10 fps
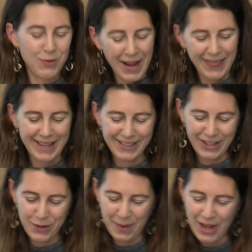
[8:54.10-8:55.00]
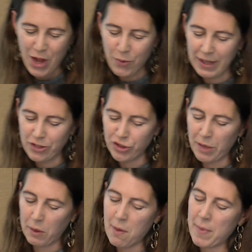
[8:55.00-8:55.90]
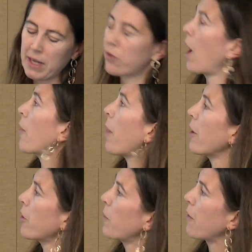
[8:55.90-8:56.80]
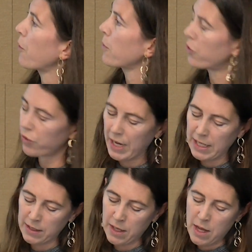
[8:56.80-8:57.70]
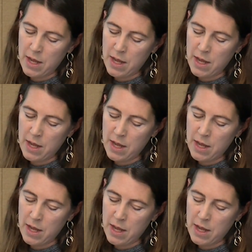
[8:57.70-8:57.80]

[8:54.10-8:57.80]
strengthen excuse me, relationship commitment and draw the partner away from the streets,